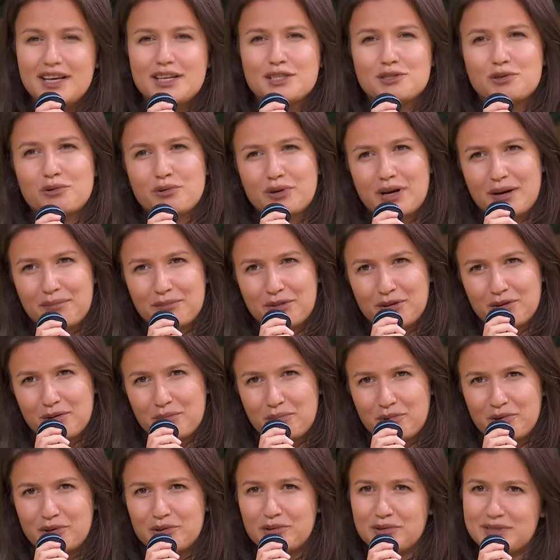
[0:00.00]
So you come to the
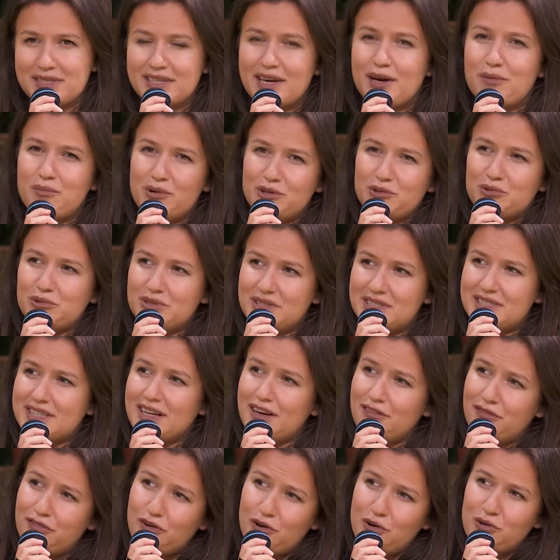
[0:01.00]
port, you say, I want to
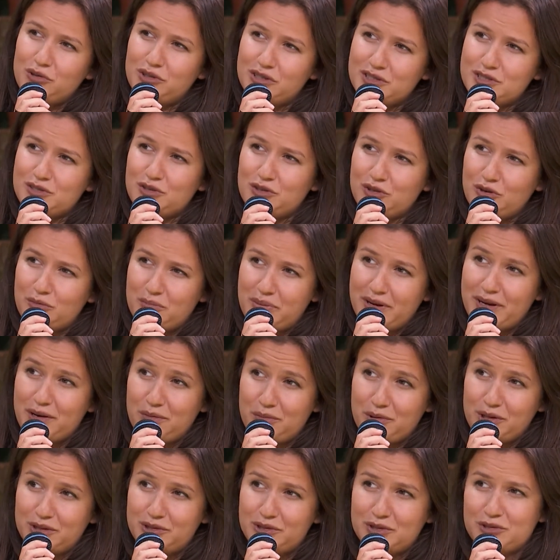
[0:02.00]
install floaters on your
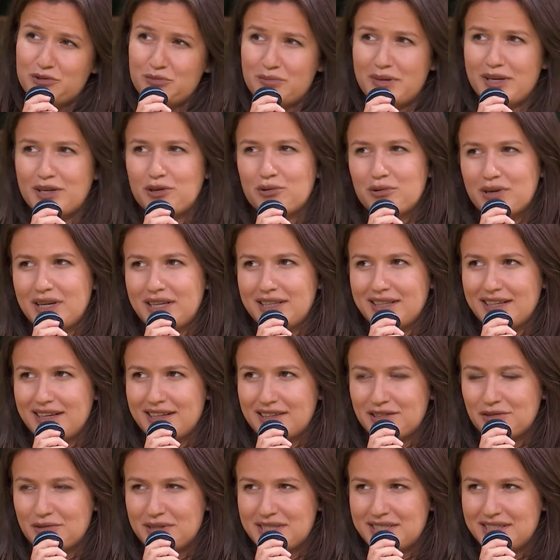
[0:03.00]
breakwater to make you clean
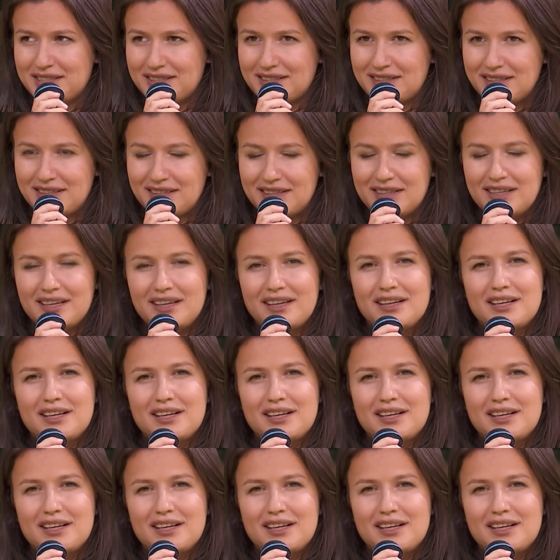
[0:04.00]
electricity.